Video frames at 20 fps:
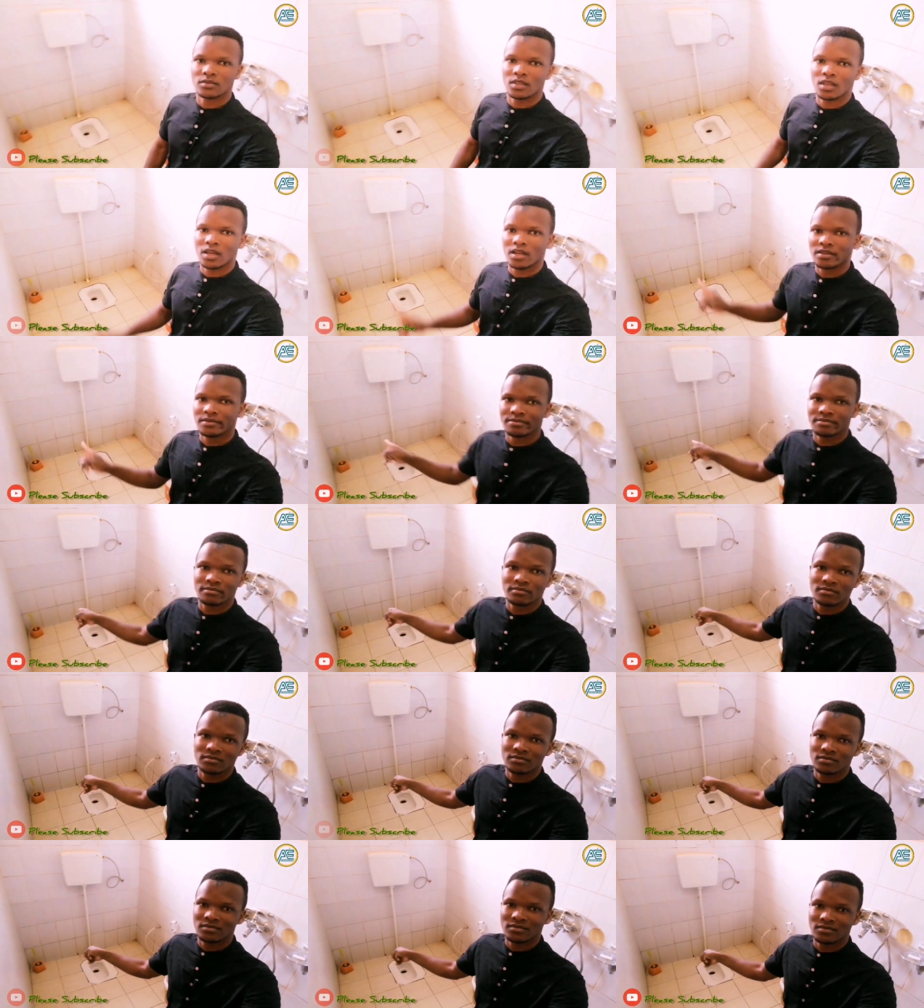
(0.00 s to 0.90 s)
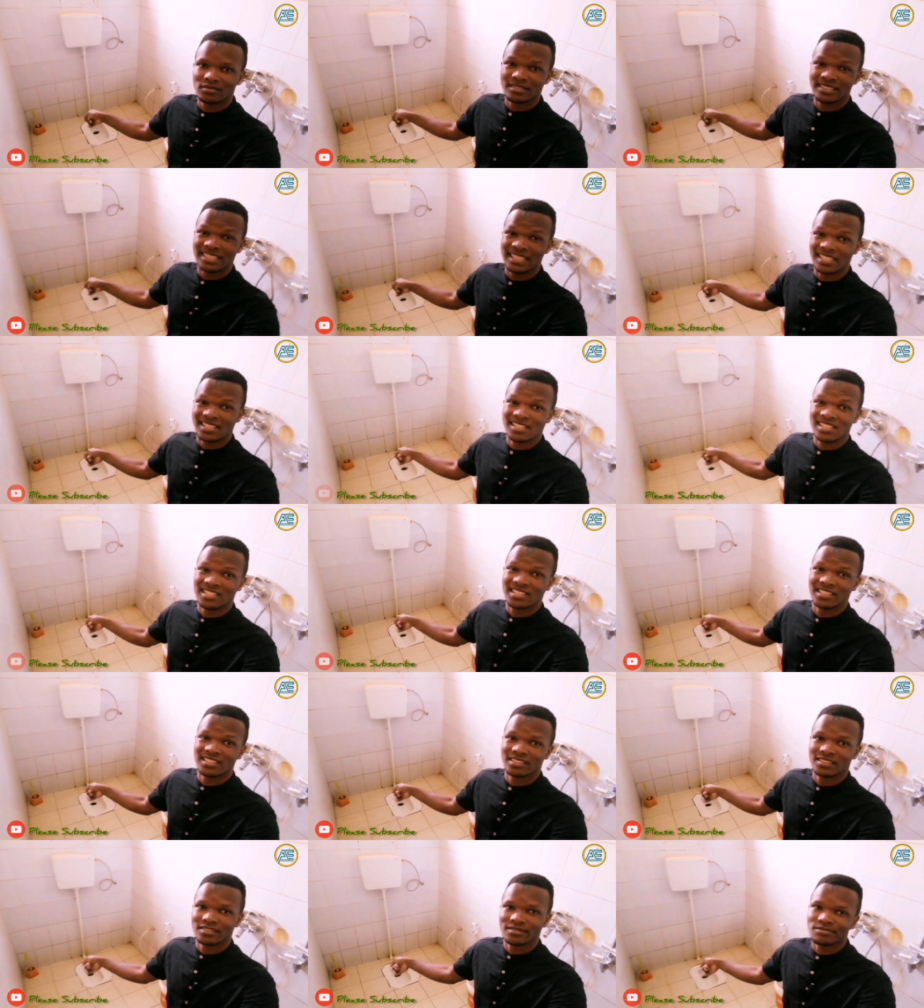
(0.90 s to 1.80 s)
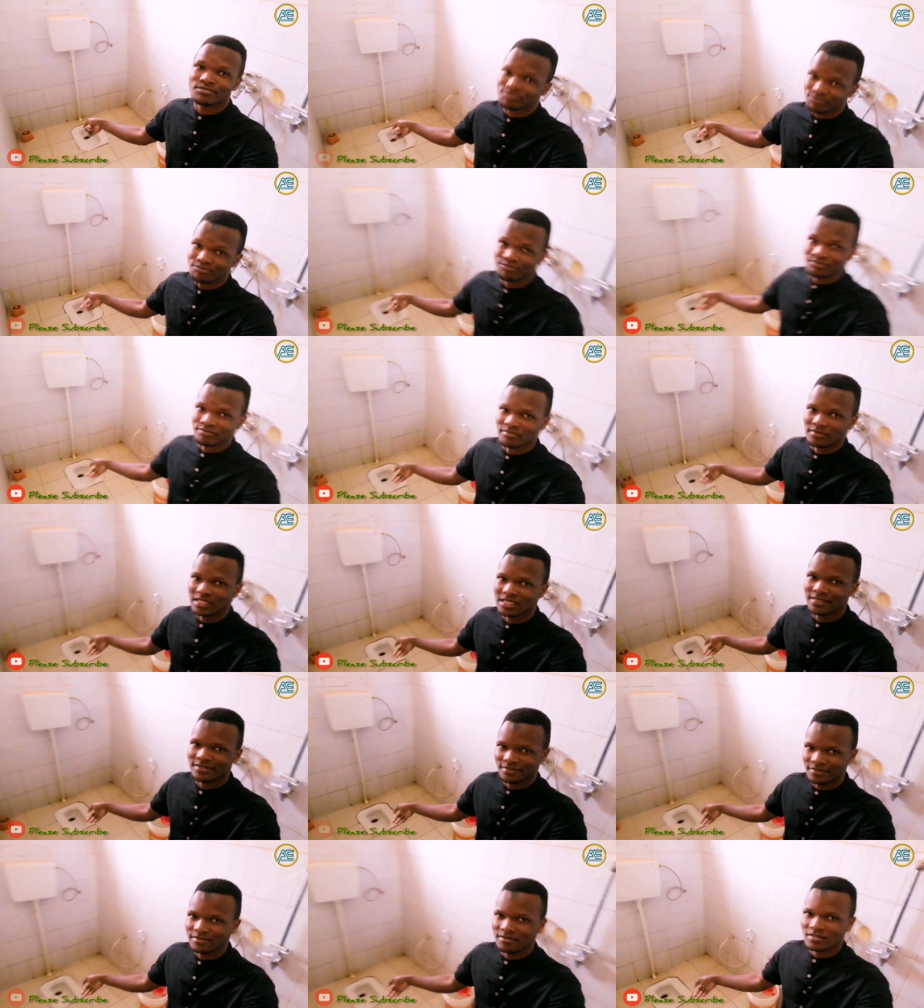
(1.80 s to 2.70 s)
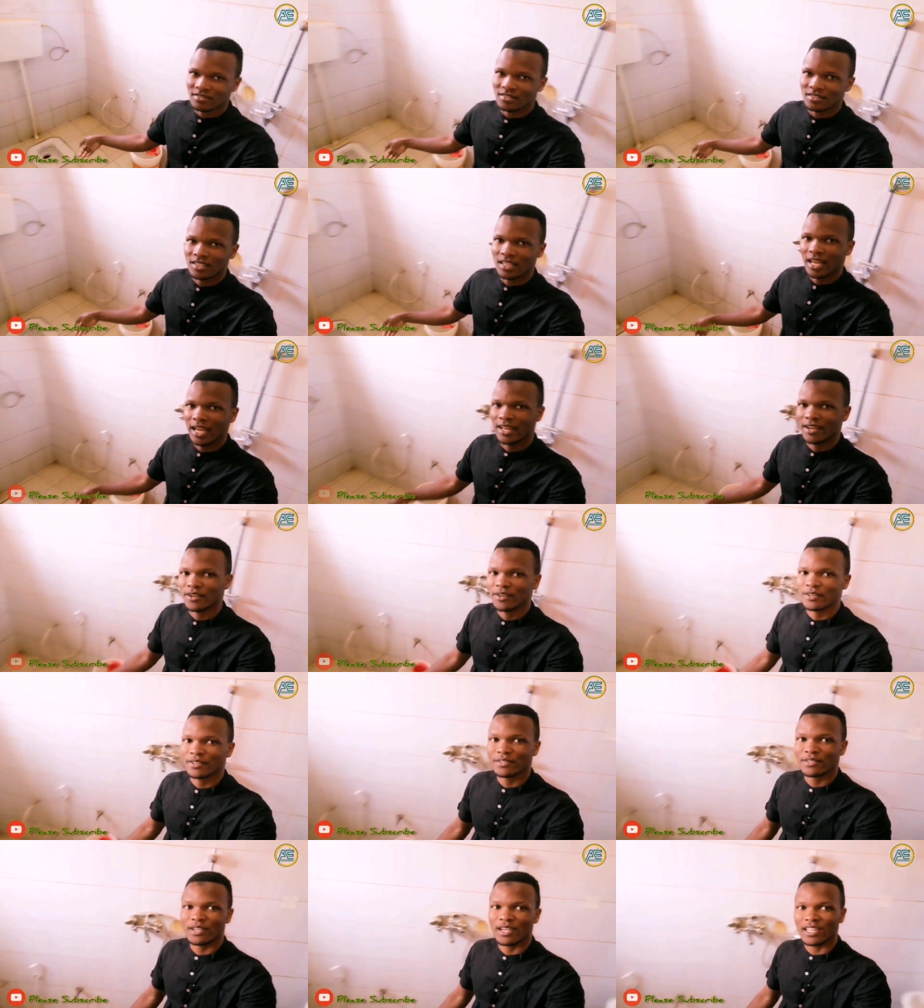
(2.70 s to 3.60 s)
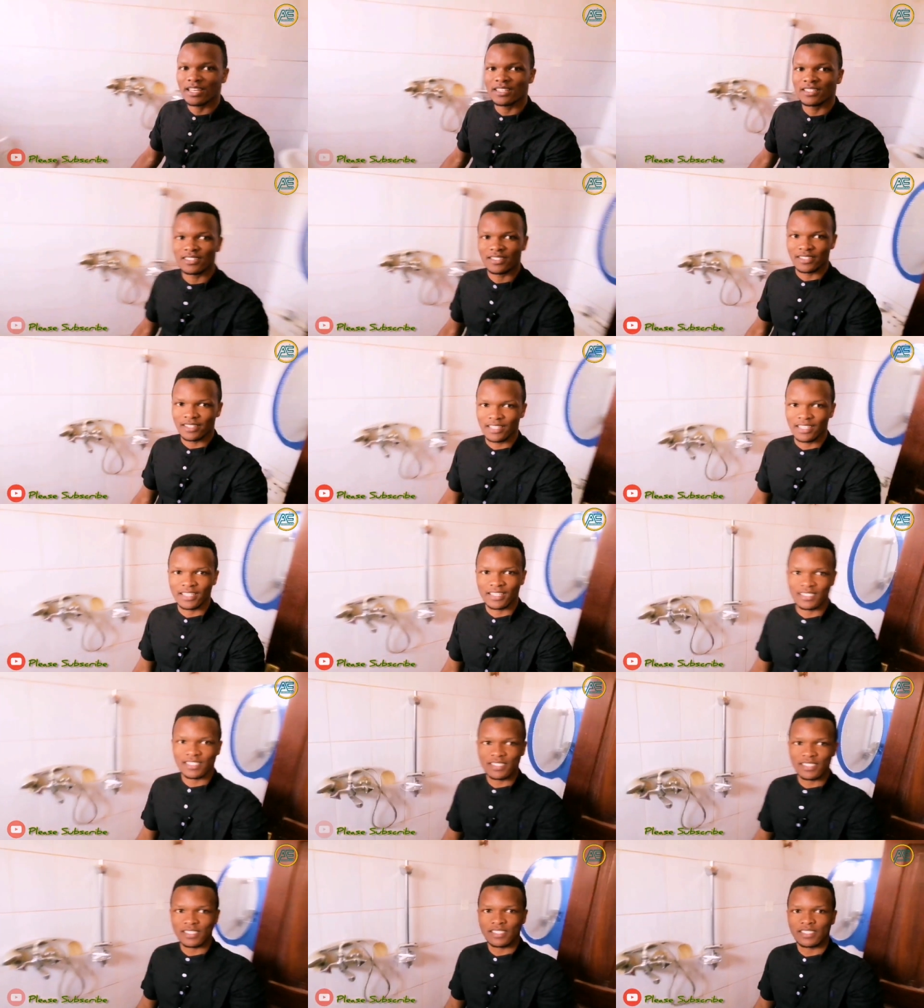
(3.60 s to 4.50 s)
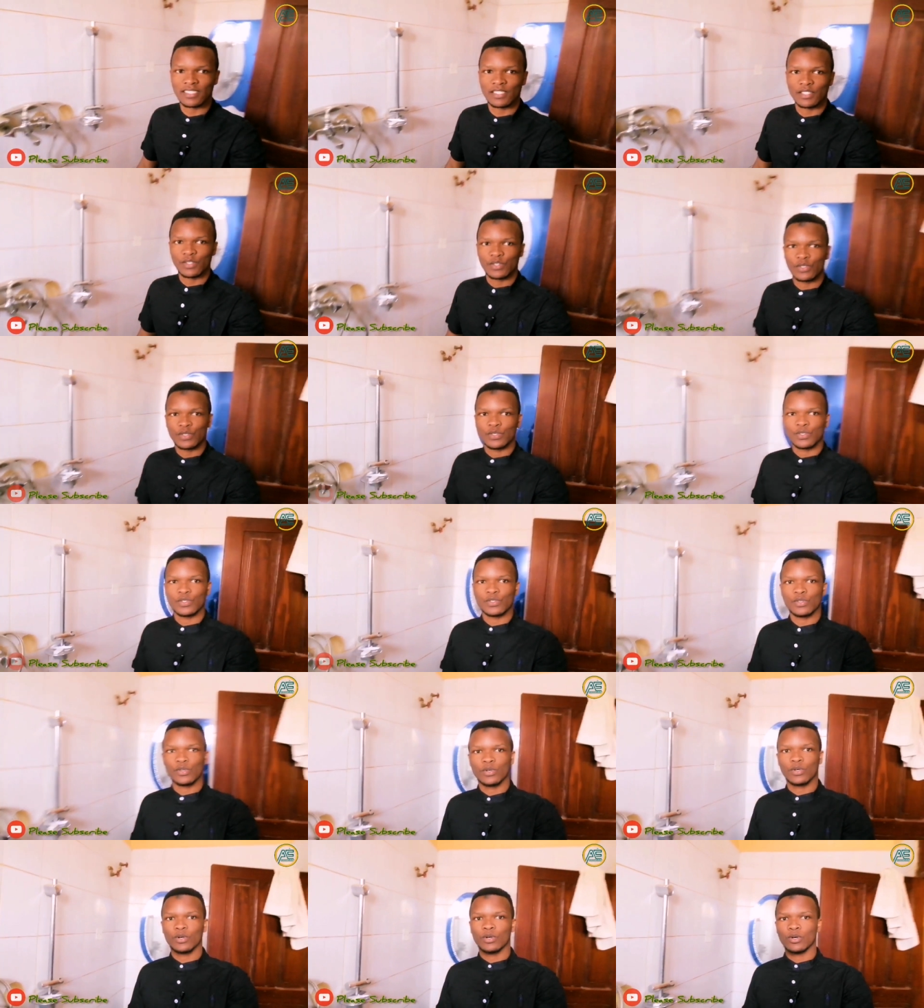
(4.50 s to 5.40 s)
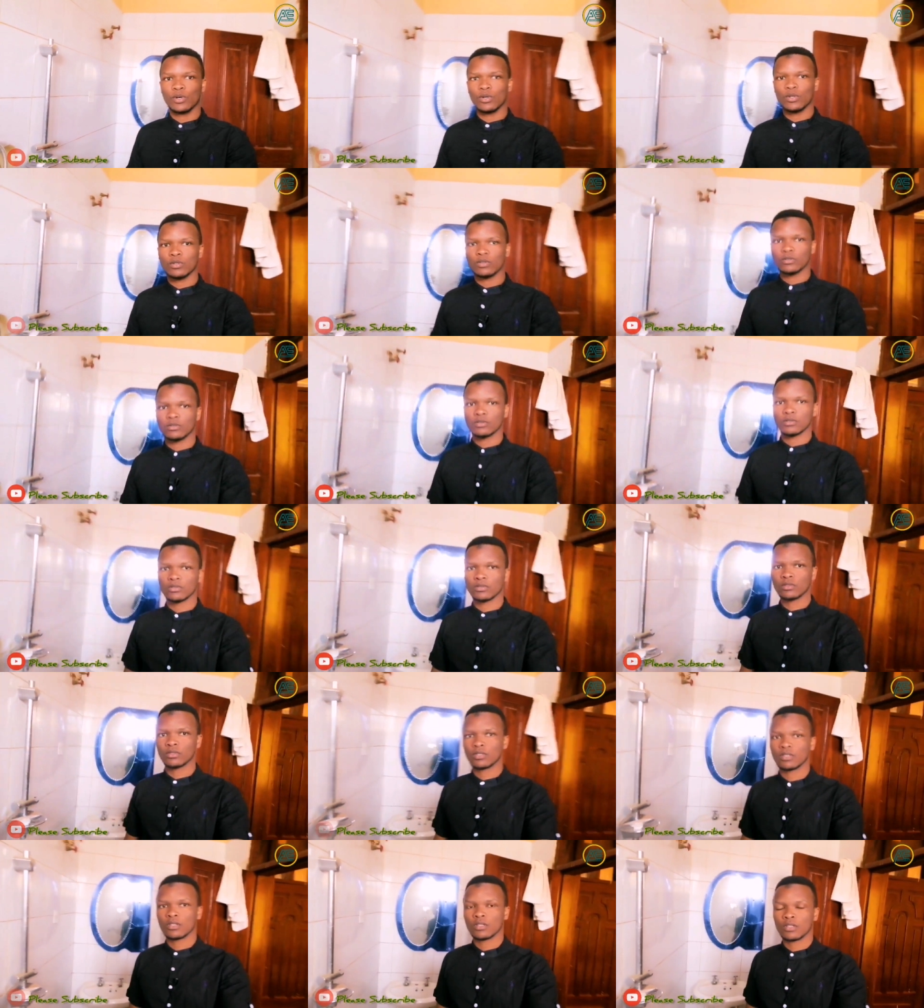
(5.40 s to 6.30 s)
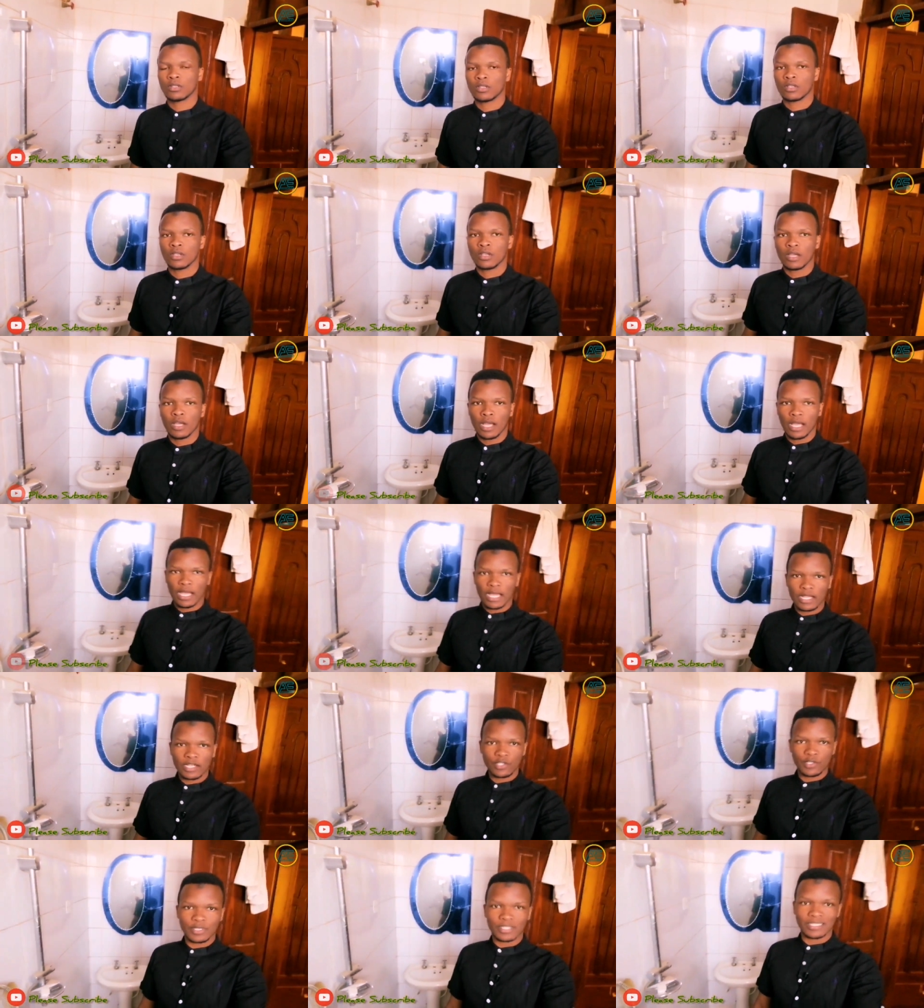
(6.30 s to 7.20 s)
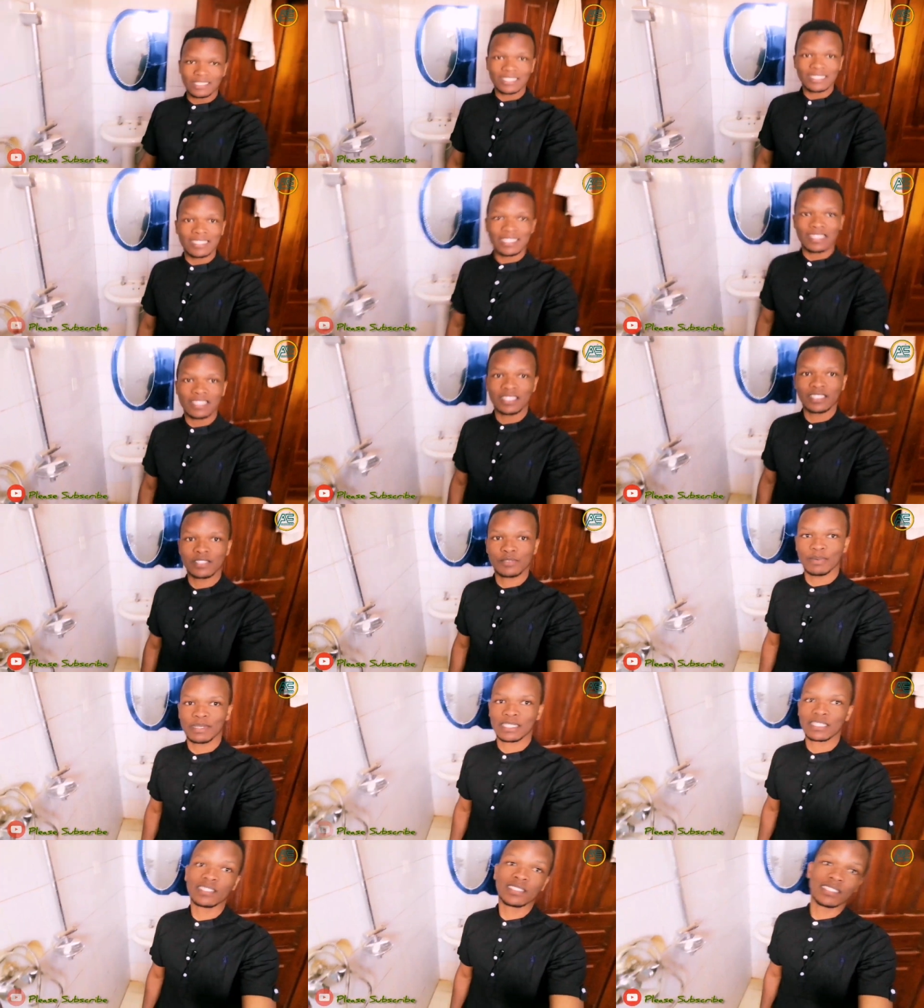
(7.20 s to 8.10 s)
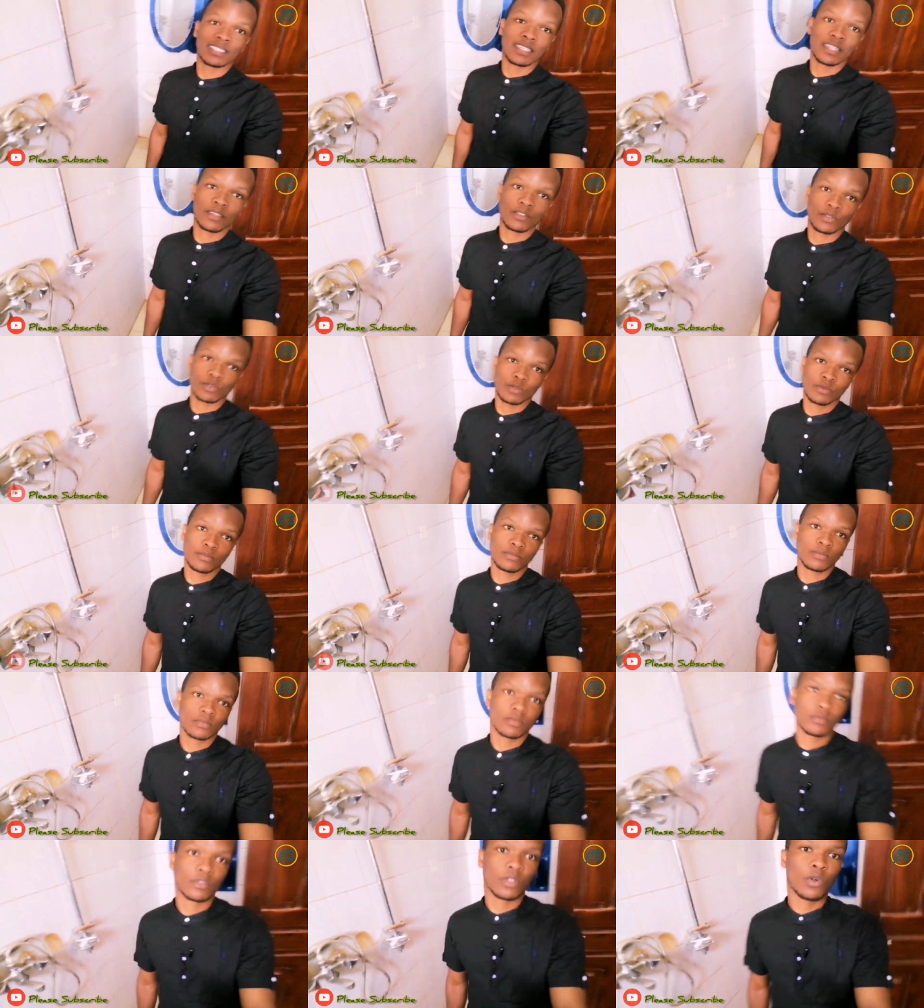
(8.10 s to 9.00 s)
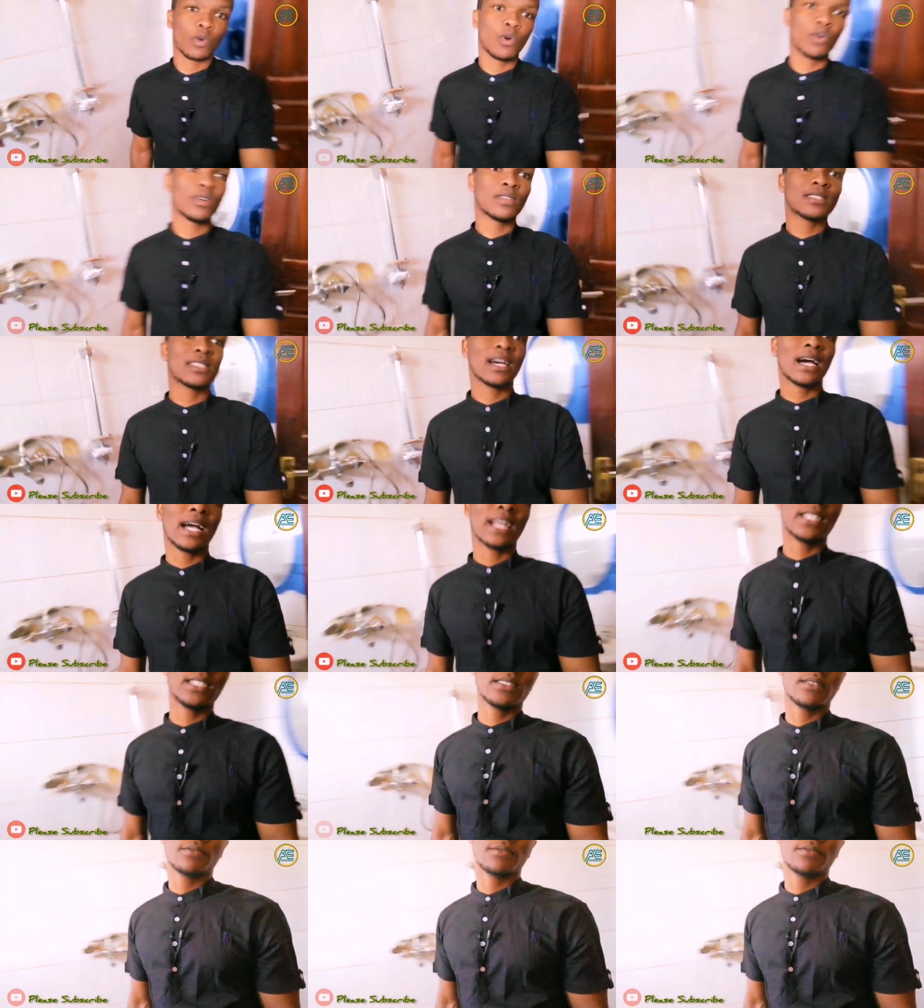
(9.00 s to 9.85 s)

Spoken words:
yeah, the sitting. I know you can relate. So actually this particular room goes at